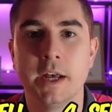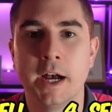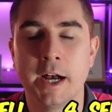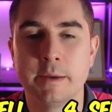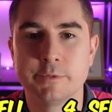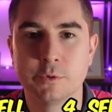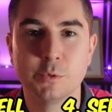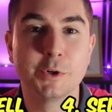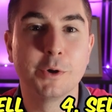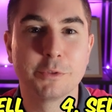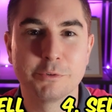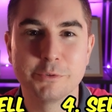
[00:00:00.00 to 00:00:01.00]
Um, so we'll
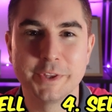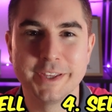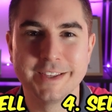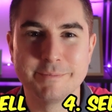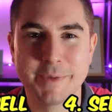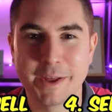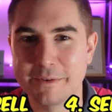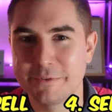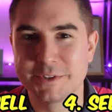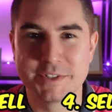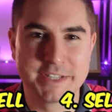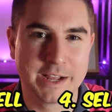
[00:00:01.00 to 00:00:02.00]
go through the
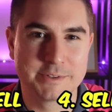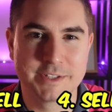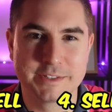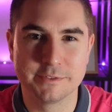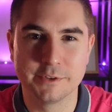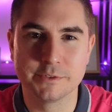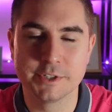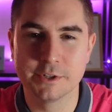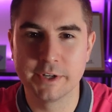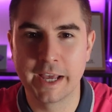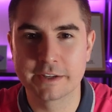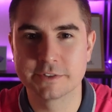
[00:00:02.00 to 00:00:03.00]
benefits and downsides of those here
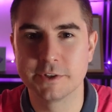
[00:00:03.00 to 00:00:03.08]
next.